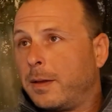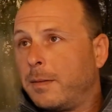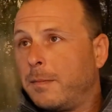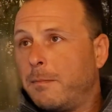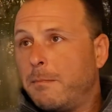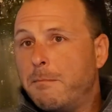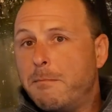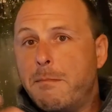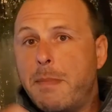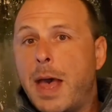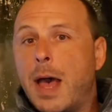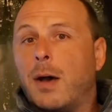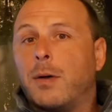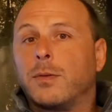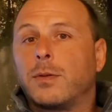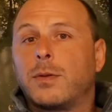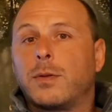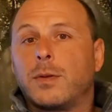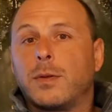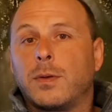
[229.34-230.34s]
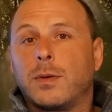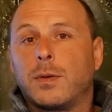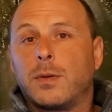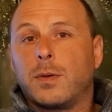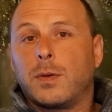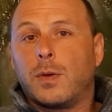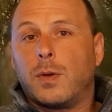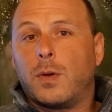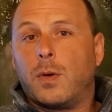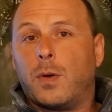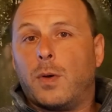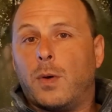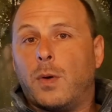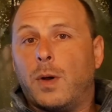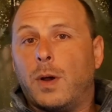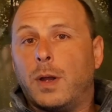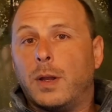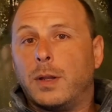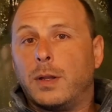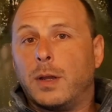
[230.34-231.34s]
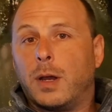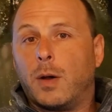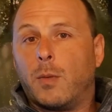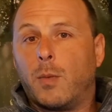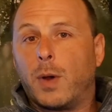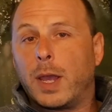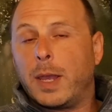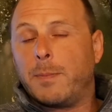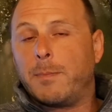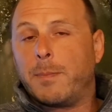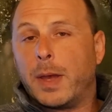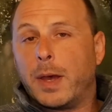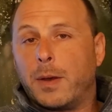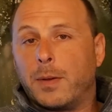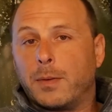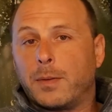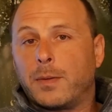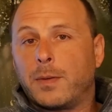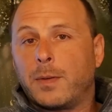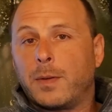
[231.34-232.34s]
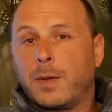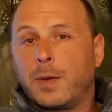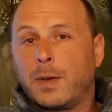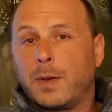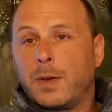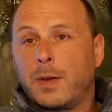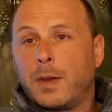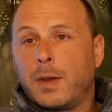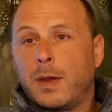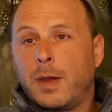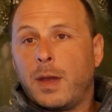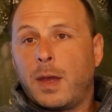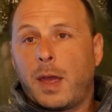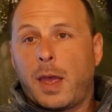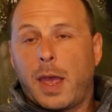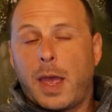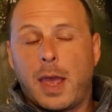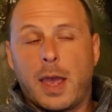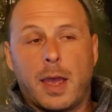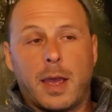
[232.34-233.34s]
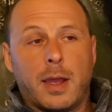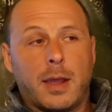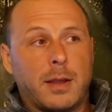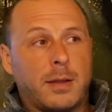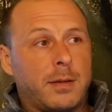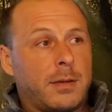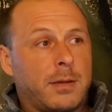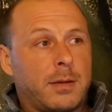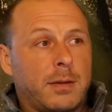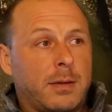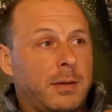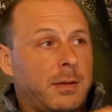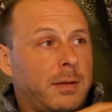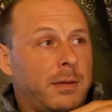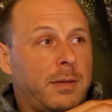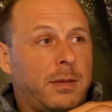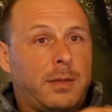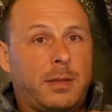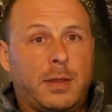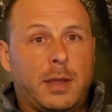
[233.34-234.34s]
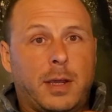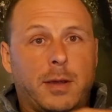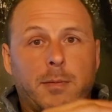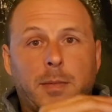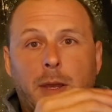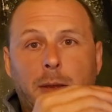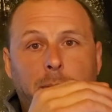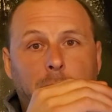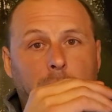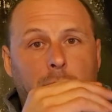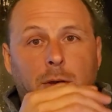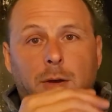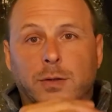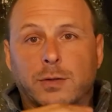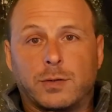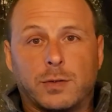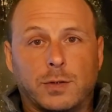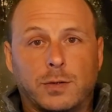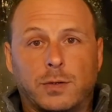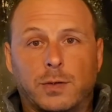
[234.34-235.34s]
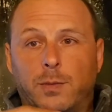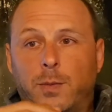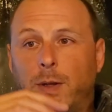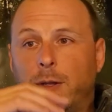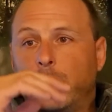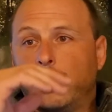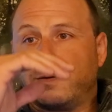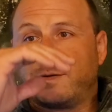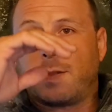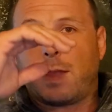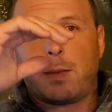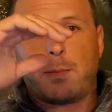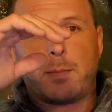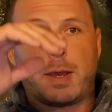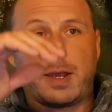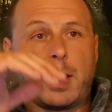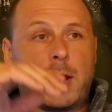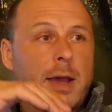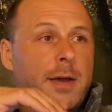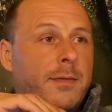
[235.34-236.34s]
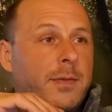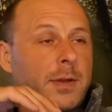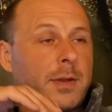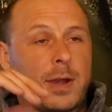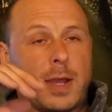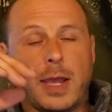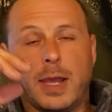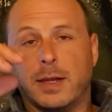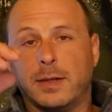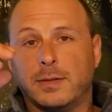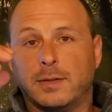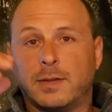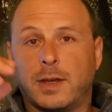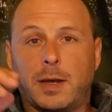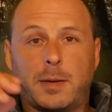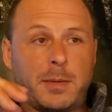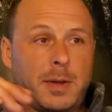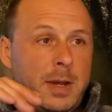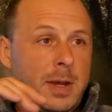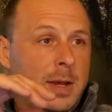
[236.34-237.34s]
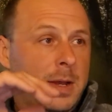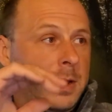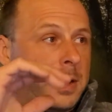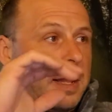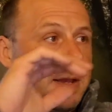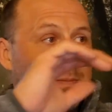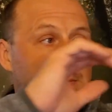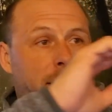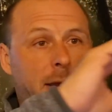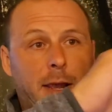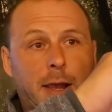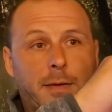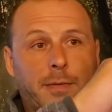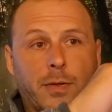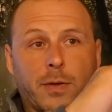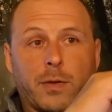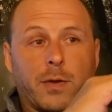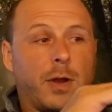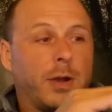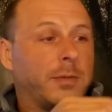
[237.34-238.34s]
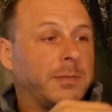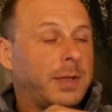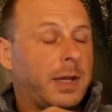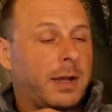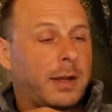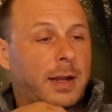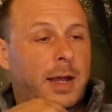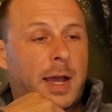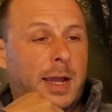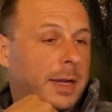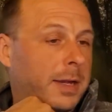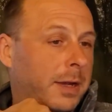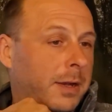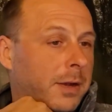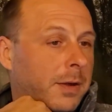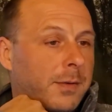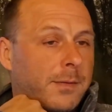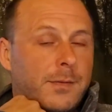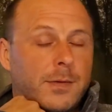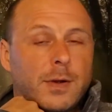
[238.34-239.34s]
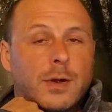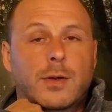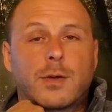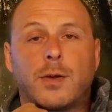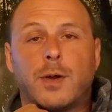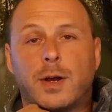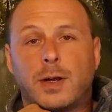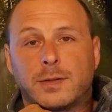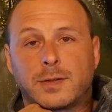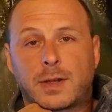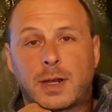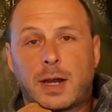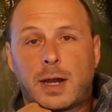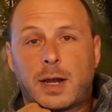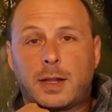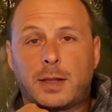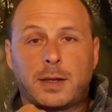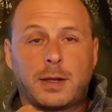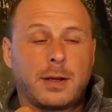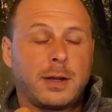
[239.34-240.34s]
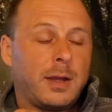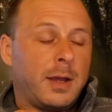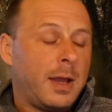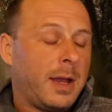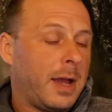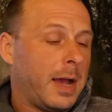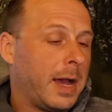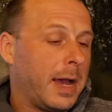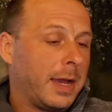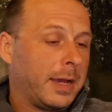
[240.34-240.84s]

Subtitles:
mount on a white belt, and there may be all sorts of windows. They may have their hands up, they may have their arms out. I could go for a cross collar, I